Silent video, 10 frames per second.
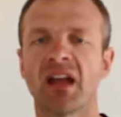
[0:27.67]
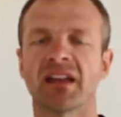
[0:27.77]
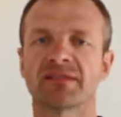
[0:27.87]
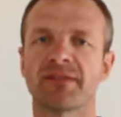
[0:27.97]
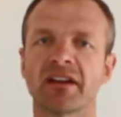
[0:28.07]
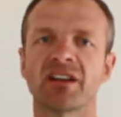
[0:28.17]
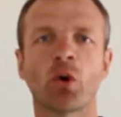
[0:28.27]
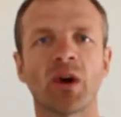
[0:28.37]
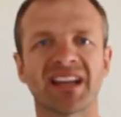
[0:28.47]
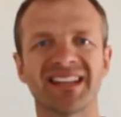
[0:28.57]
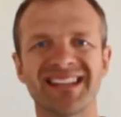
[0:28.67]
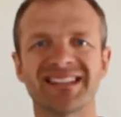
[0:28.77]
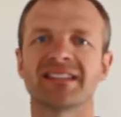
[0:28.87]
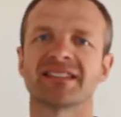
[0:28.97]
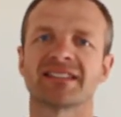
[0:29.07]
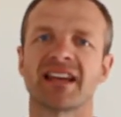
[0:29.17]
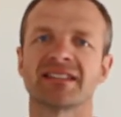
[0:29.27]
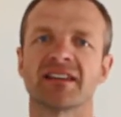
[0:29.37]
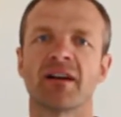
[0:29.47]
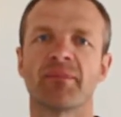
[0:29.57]
It's very quick and easy to
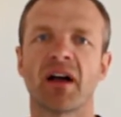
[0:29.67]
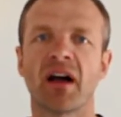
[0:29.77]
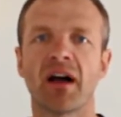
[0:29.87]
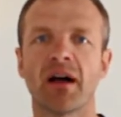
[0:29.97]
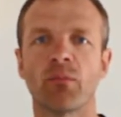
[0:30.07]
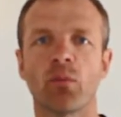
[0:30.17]
set up.